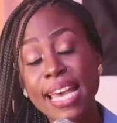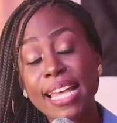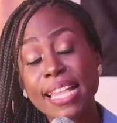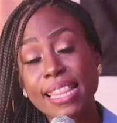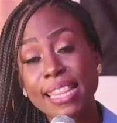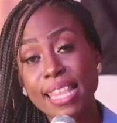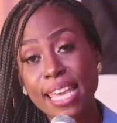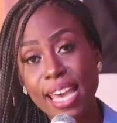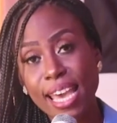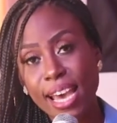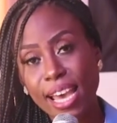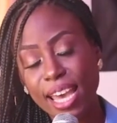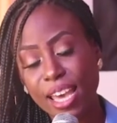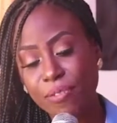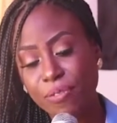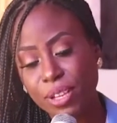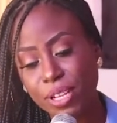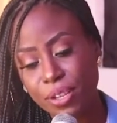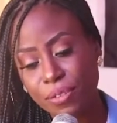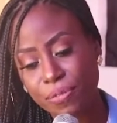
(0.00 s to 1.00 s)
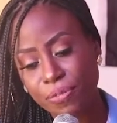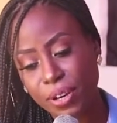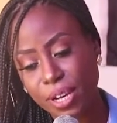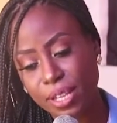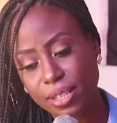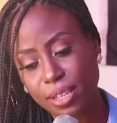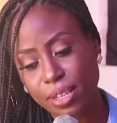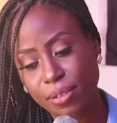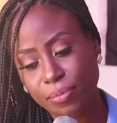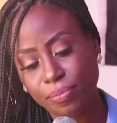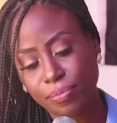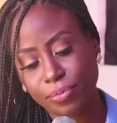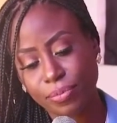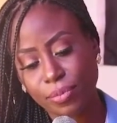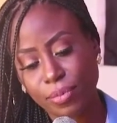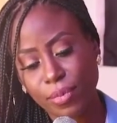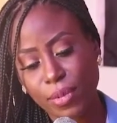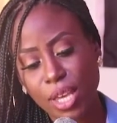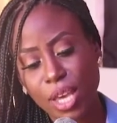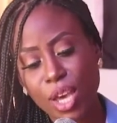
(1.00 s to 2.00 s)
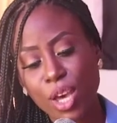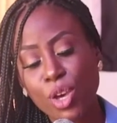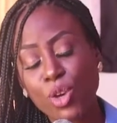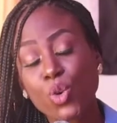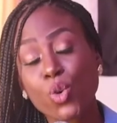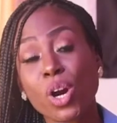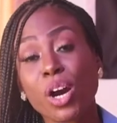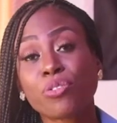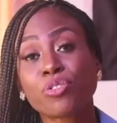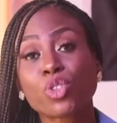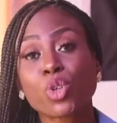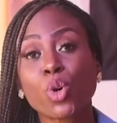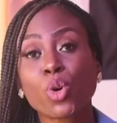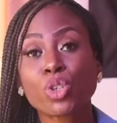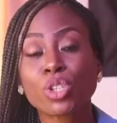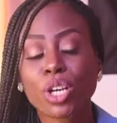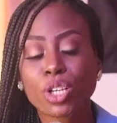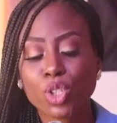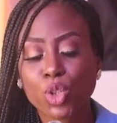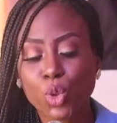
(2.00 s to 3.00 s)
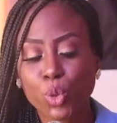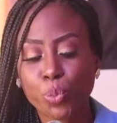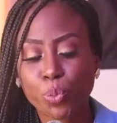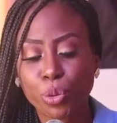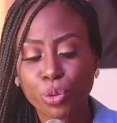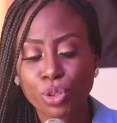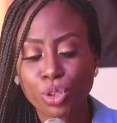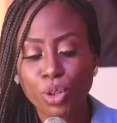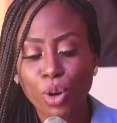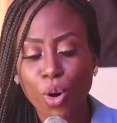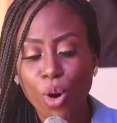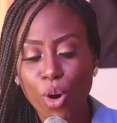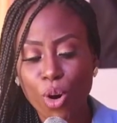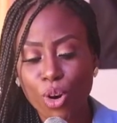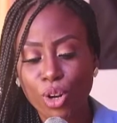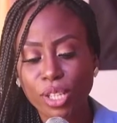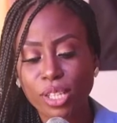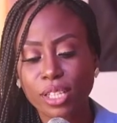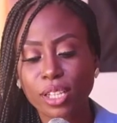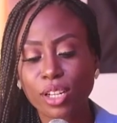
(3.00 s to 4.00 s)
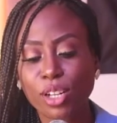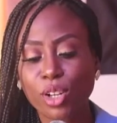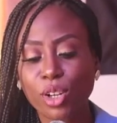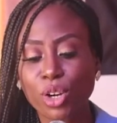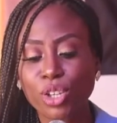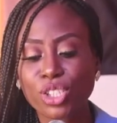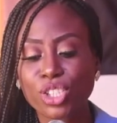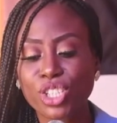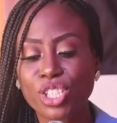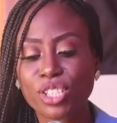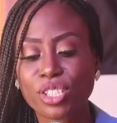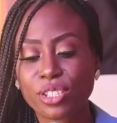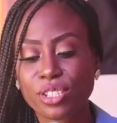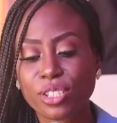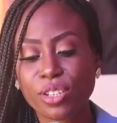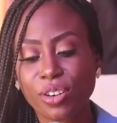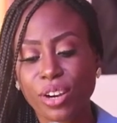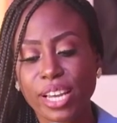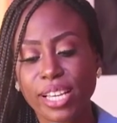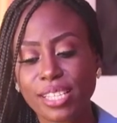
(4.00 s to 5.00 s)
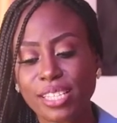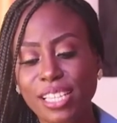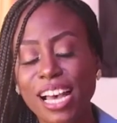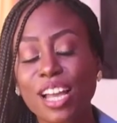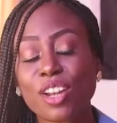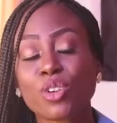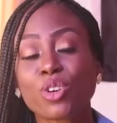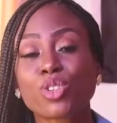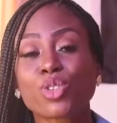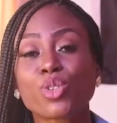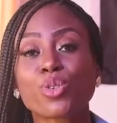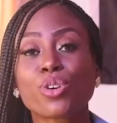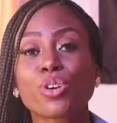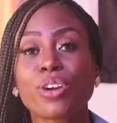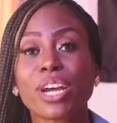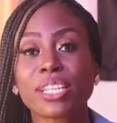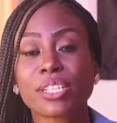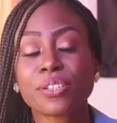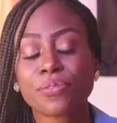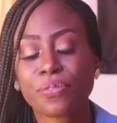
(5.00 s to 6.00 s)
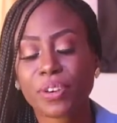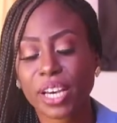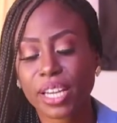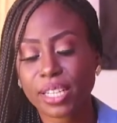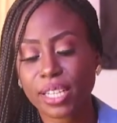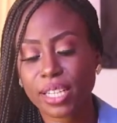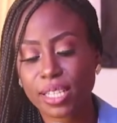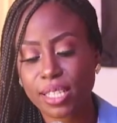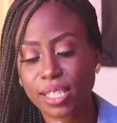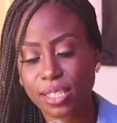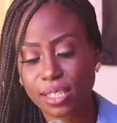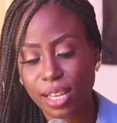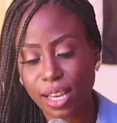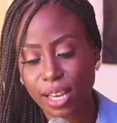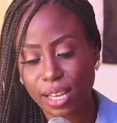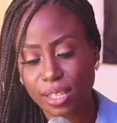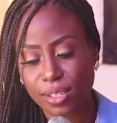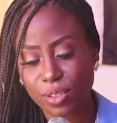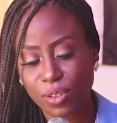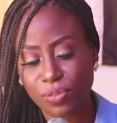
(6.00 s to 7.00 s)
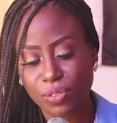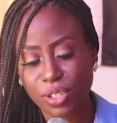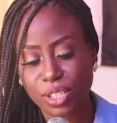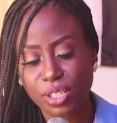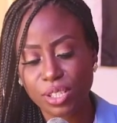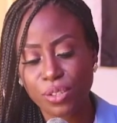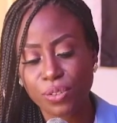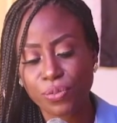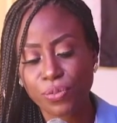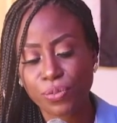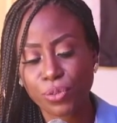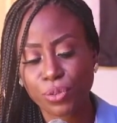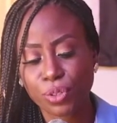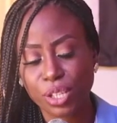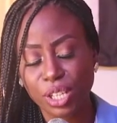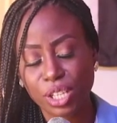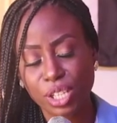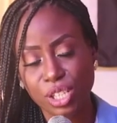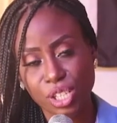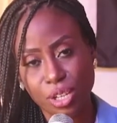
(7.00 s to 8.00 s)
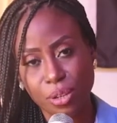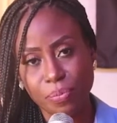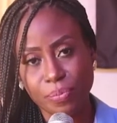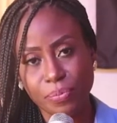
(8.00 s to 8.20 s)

Dear Heavenly Father, you have told us to put on the Lord Jesus Christ and not to gratify the desires of the sinful nature.